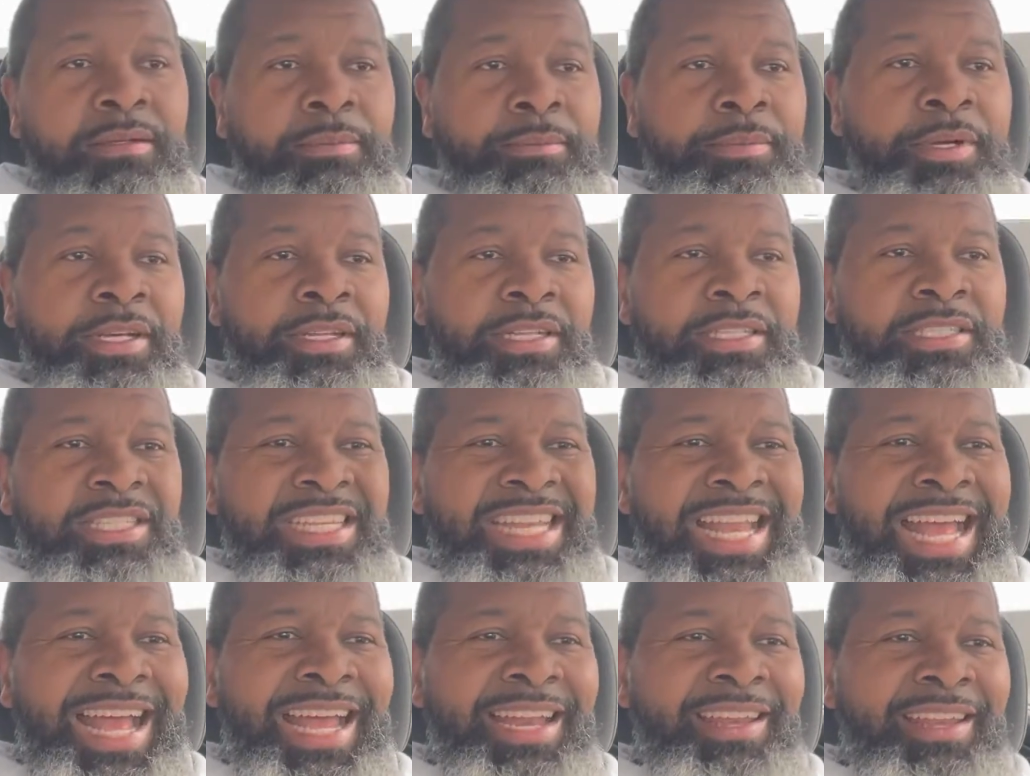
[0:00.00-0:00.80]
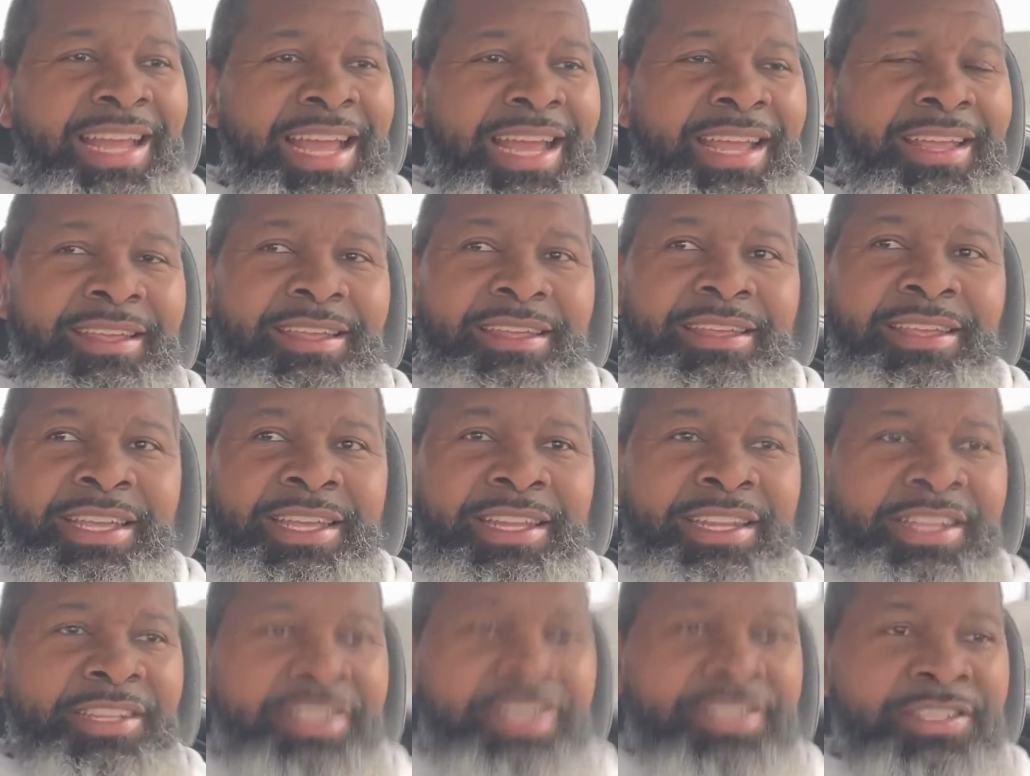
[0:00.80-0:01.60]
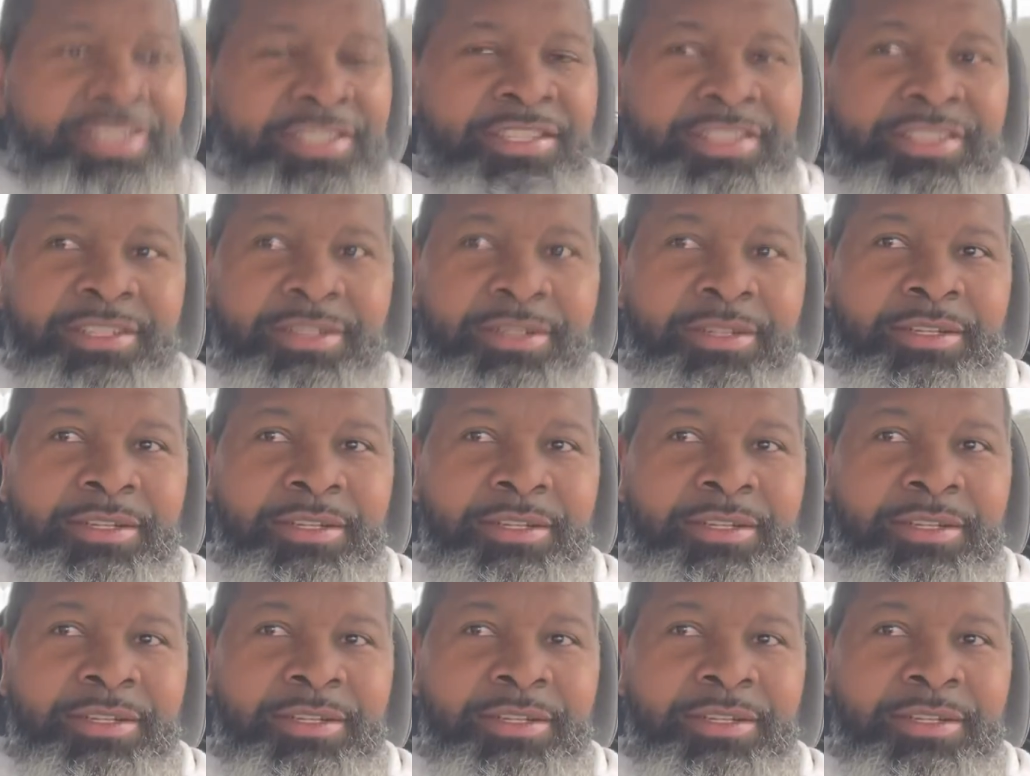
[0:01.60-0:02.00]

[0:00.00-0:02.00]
But it's not like it is